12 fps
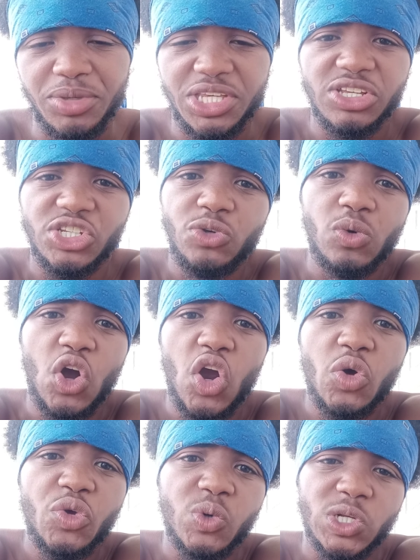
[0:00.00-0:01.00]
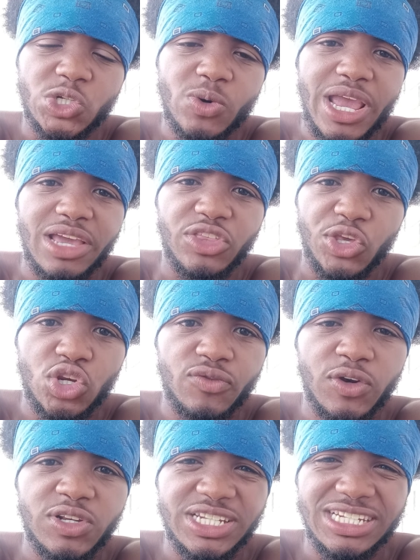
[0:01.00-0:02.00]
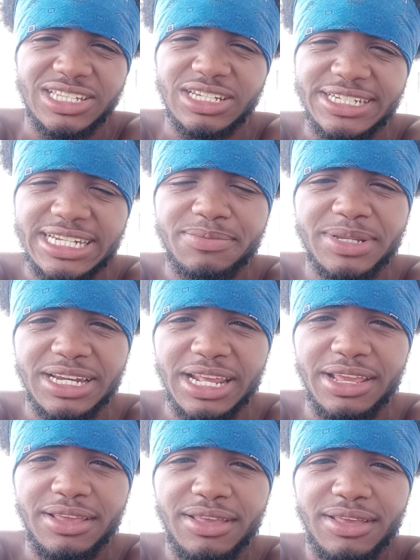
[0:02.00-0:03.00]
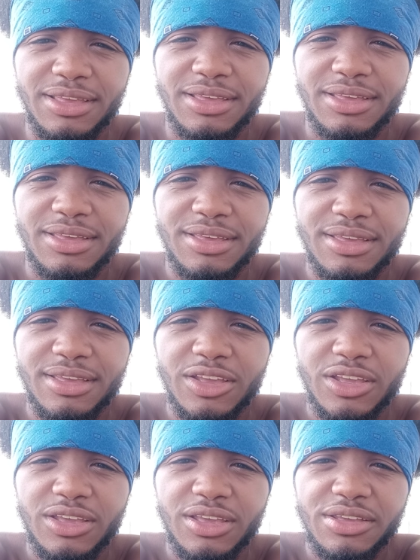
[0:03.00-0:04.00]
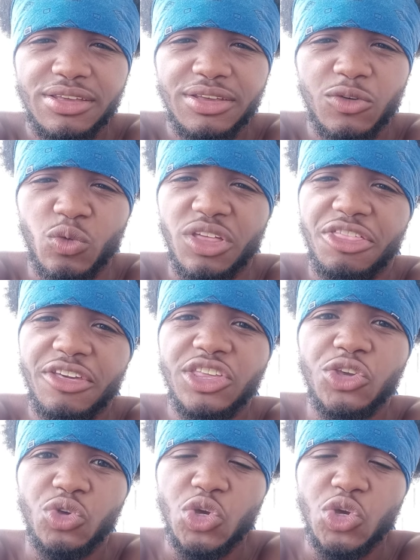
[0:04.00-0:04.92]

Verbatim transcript: Because you are who you attract. The universe is legitimately within you.